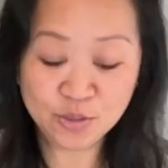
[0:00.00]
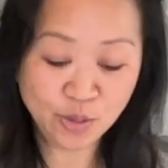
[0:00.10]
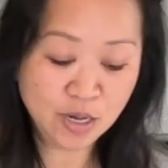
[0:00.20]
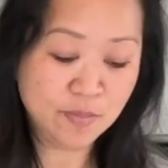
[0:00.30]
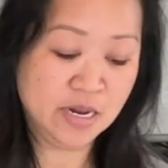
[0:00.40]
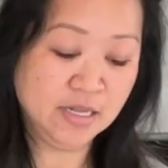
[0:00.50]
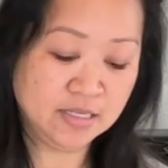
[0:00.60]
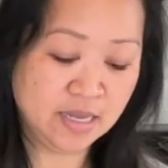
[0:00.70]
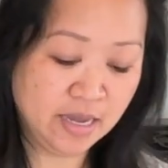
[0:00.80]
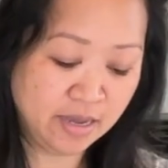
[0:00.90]
20
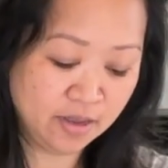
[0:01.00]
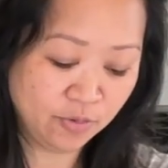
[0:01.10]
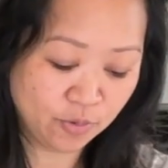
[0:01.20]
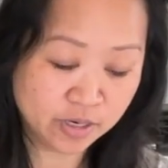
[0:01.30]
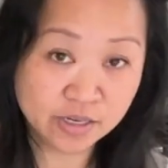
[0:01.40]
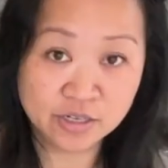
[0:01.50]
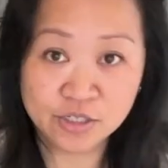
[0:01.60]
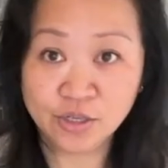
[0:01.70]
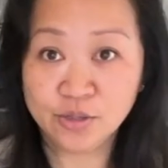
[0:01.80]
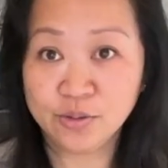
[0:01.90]
minutes, and we're gonna
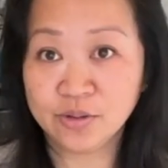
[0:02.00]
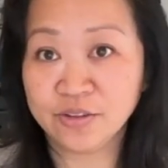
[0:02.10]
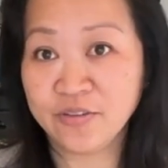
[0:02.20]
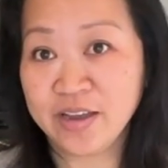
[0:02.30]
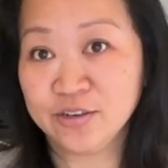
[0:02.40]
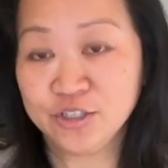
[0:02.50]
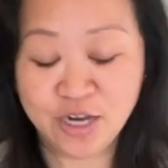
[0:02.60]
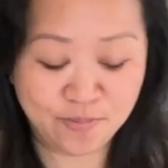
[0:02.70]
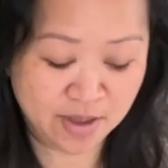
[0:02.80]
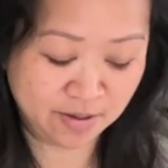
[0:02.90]
do the final
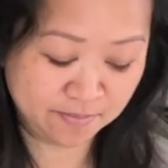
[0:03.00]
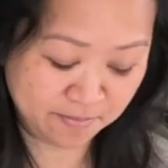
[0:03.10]
shaping.